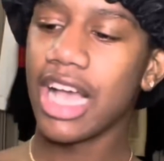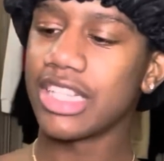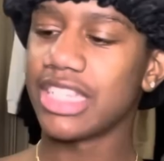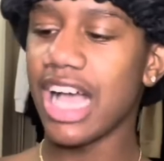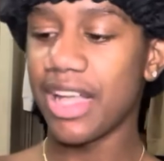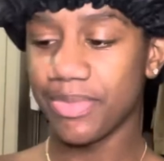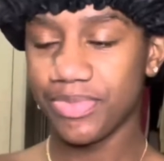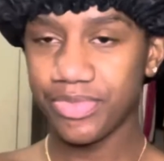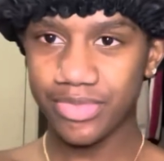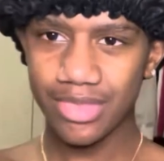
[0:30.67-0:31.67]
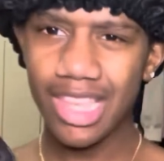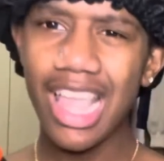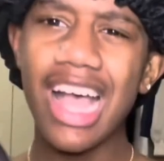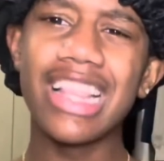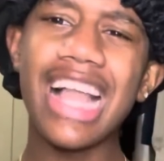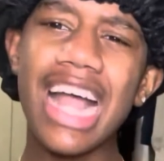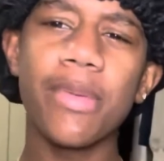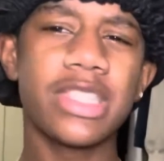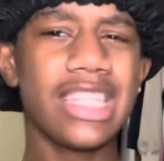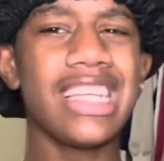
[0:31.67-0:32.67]
Because yeah, a lot
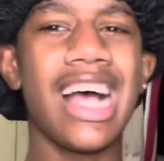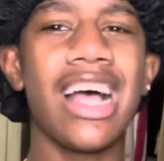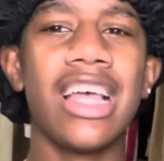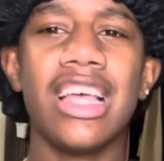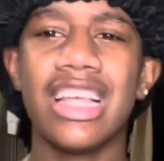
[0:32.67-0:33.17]
of, see y'all,